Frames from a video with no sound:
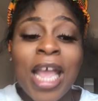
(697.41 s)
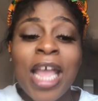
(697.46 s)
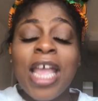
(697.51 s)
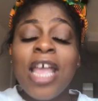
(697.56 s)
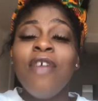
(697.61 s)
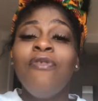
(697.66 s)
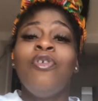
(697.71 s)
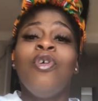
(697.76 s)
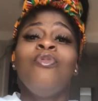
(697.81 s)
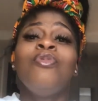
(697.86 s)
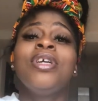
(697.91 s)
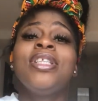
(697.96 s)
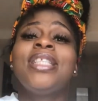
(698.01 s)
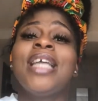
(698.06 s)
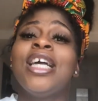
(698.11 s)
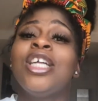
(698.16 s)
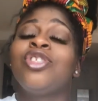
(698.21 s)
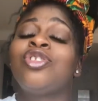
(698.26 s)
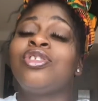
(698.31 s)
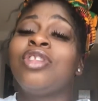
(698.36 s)
Even with
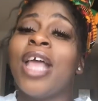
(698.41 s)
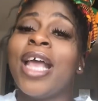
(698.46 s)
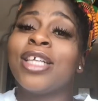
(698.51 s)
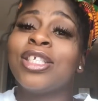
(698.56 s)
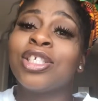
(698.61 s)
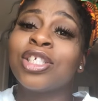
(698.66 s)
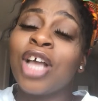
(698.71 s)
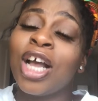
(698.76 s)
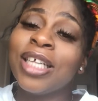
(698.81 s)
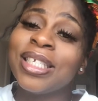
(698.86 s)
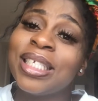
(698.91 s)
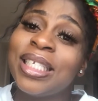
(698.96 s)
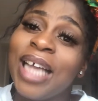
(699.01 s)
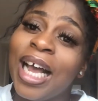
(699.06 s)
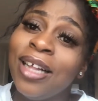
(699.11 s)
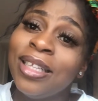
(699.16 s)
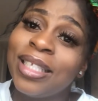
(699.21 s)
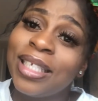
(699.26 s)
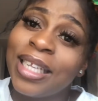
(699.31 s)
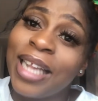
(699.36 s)
their skirts
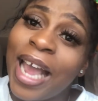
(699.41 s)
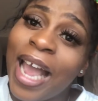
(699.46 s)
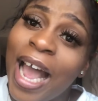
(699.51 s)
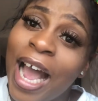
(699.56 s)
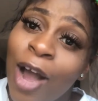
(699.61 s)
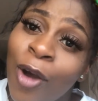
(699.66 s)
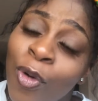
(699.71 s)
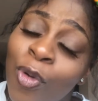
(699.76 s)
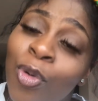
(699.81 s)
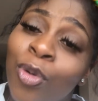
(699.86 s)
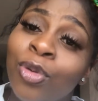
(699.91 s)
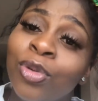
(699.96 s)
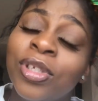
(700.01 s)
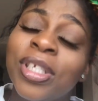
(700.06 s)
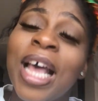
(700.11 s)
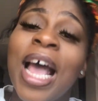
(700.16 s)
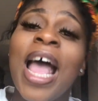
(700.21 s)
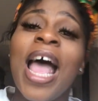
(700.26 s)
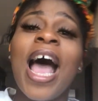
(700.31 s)
down to their ankles